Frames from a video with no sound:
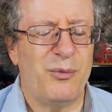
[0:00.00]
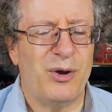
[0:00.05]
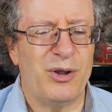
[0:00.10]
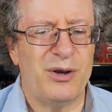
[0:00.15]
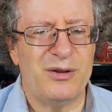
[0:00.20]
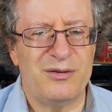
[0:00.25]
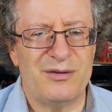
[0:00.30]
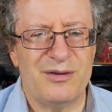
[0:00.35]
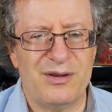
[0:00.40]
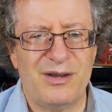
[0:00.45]

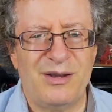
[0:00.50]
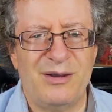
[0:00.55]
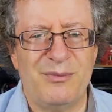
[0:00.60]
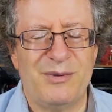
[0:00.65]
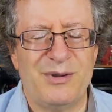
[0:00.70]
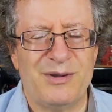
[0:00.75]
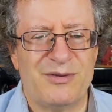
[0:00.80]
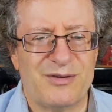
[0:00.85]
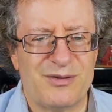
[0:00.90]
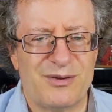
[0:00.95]
wanted to keep
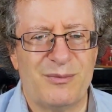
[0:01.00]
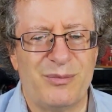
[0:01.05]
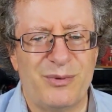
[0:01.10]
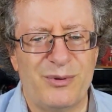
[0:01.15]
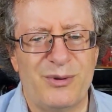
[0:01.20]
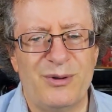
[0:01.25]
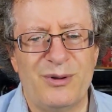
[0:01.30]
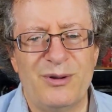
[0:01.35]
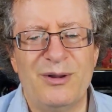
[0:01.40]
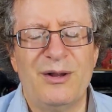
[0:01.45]
it
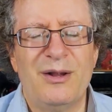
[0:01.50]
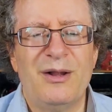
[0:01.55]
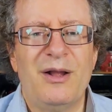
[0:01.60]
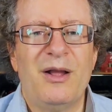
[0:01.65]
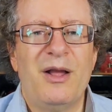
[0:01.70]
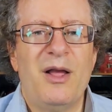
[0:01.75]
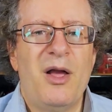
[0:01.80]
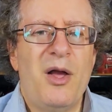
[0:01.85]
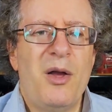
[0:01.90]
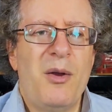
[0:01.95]
simple.
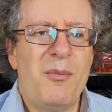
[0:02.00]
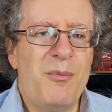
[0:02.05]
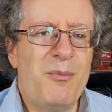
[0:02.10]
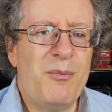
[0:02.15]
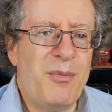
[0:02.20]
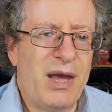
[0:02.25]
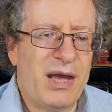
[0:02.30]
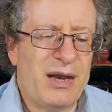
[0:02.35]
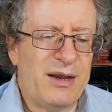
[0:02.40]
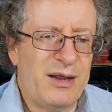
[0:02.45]

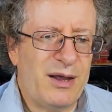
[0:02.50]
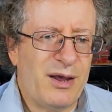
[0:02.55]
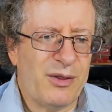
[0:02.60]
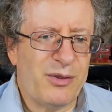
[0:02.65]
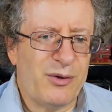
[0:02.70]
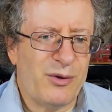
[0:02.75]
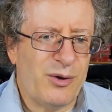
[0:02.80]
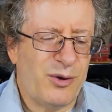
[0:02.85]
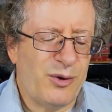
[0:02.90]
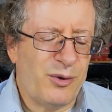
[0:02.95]
Many
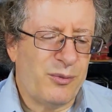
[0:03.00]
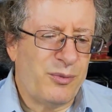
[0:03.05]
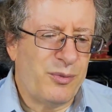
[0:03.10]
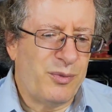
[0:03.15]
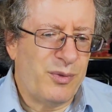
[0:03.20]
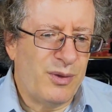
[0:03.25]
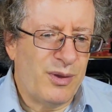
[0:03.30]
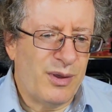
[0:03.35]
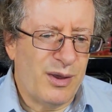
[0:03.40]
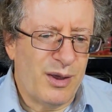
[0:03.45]
other
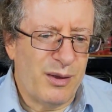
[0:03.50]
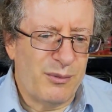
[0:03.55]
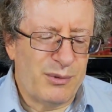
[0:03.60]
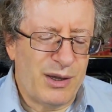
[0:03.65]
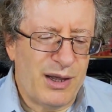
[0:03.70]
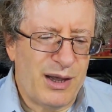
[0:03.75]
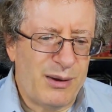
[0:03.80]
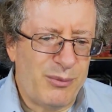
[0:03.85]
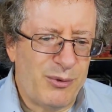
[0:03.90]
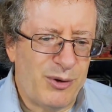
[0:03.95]

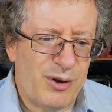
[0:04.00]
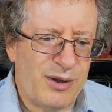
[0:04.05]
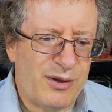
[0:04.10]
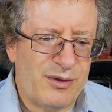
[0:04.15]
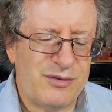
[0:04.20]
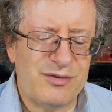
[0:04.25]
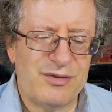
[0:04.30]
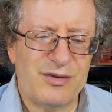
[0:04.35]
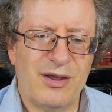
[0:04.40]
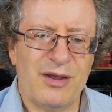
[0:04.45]

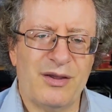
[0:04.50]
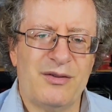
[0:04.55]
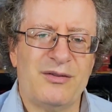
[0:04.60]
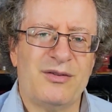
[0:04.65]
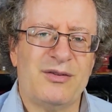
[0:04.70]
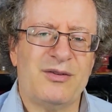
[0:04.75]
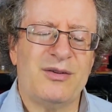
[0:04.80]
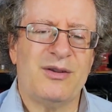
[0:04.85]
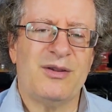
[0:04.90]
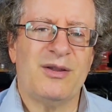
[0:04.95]
libraries,
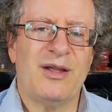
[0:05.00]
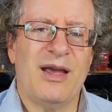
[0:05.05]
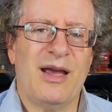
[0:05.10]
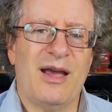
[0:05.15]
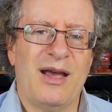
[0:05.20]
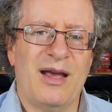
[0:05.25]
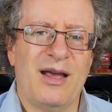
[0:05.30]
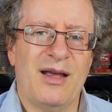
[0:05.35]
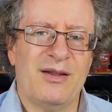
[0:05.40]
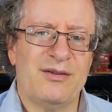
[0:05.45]
such
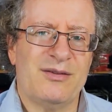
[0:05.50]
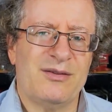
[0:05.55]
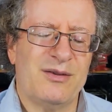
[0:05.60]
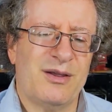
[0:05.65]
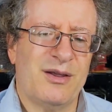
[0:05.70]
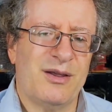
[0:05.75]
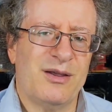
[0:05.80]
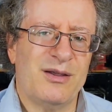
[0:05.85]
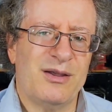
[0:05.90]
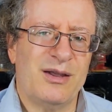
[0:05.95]
as
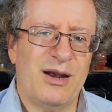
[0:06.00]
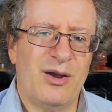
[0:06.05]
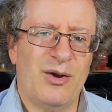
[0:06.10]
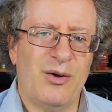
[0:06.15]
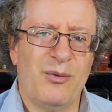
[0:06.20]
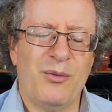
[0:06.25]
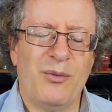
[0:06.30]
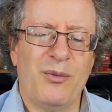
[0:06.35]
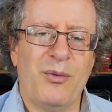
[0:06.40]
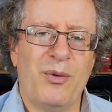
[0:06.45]

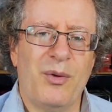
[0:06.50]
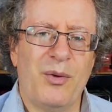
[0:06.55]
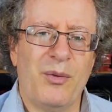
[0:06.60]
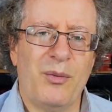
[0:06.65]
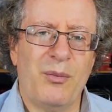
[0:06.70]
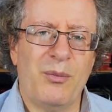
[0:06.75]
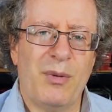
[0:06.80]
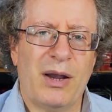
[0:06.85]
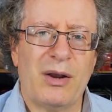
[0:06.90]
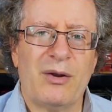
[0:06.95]

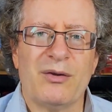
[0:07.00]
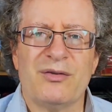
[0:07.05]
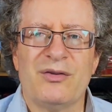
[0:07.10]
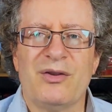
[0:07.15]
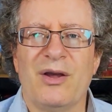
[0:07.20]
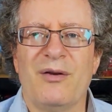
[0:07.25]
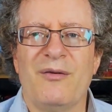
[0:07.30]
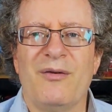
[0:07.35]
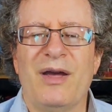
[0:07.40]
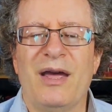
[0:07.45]

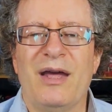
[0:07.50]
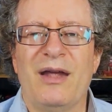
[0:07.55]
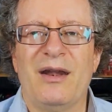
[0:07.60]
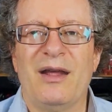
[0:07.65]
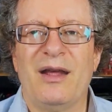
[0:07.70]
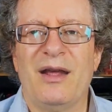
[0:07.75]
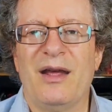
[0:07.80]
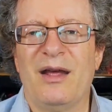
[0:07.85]
Microsoft had